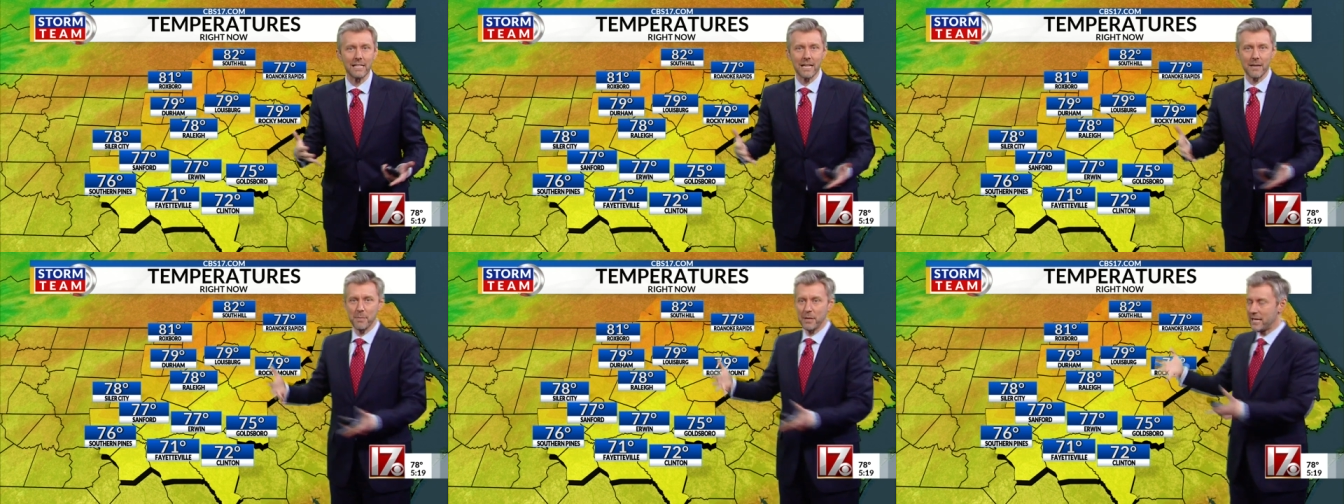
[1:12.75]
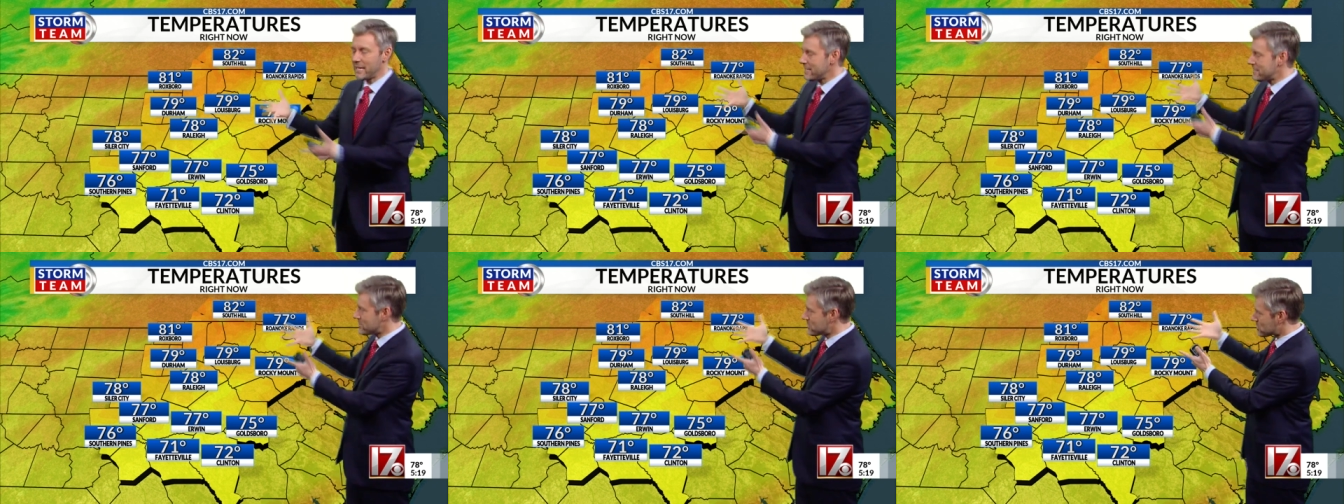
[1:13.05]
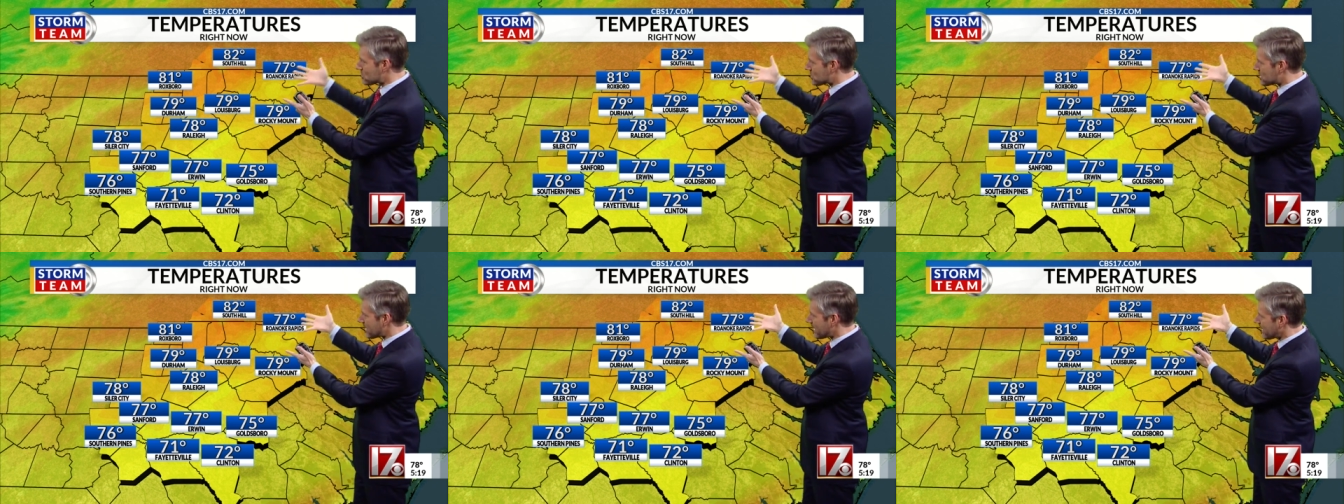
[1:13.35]
I mean, it's
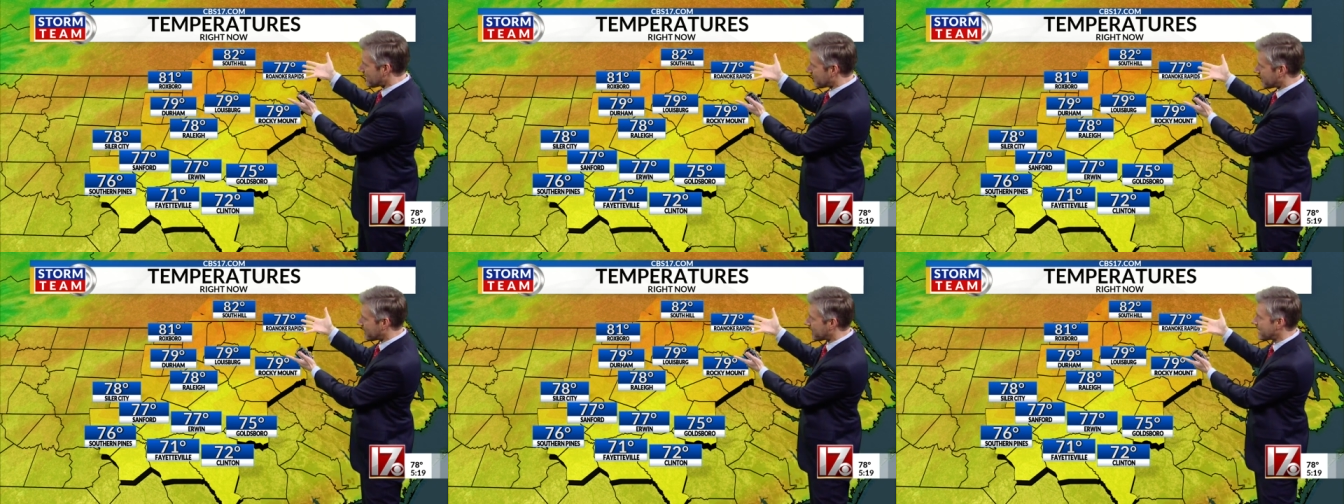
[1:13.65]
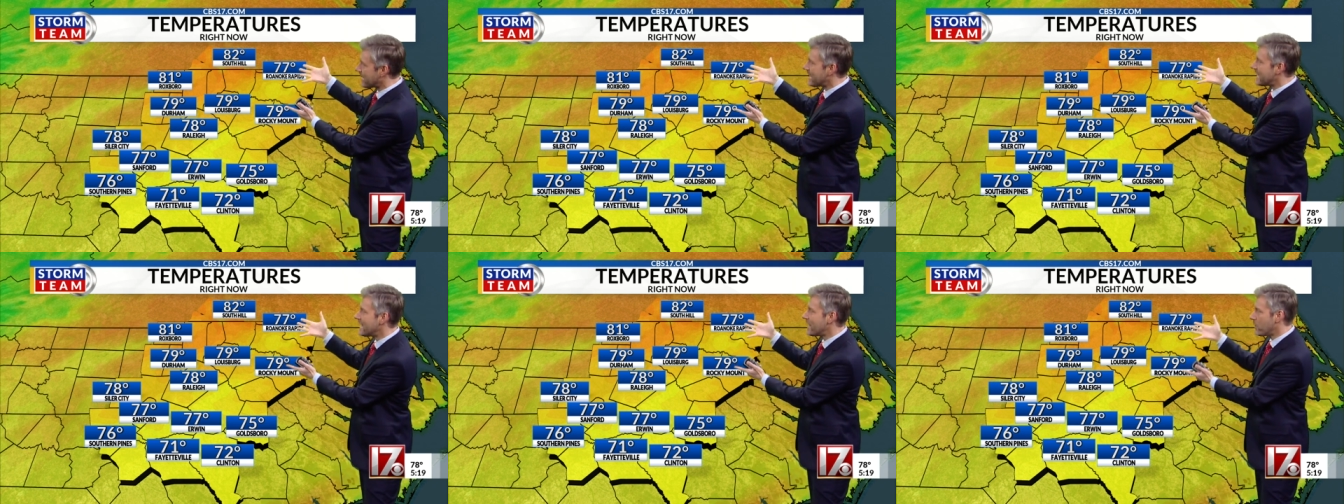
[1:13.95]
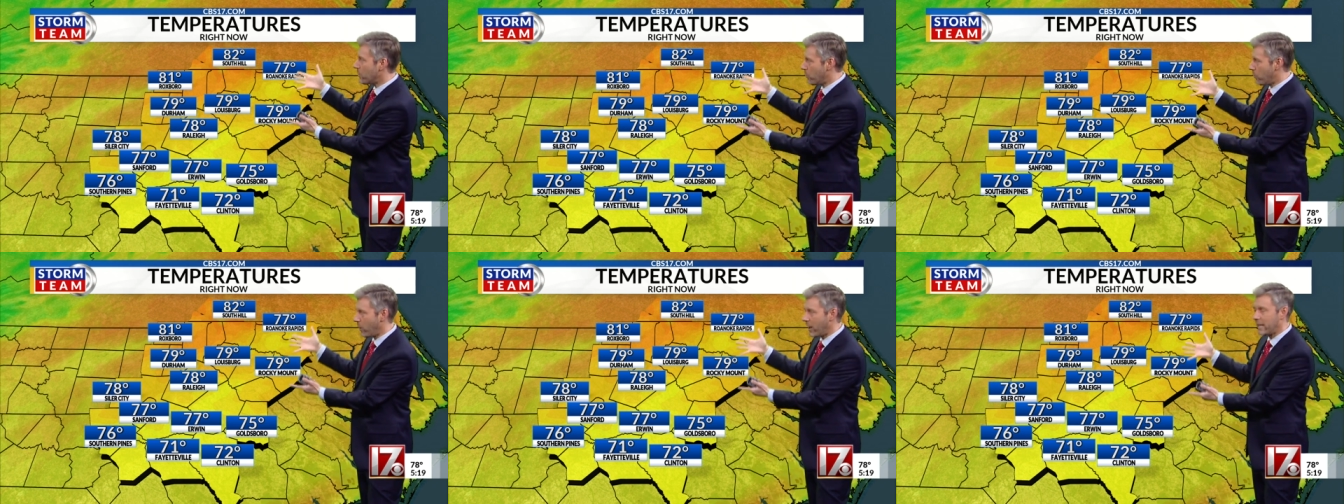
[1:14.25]
still
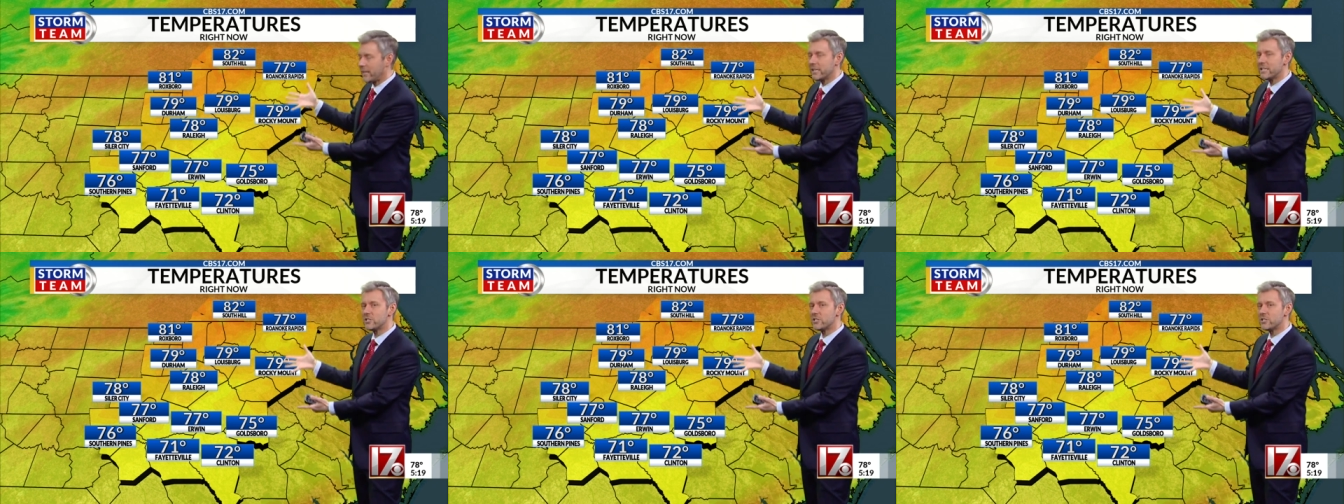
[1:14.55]
well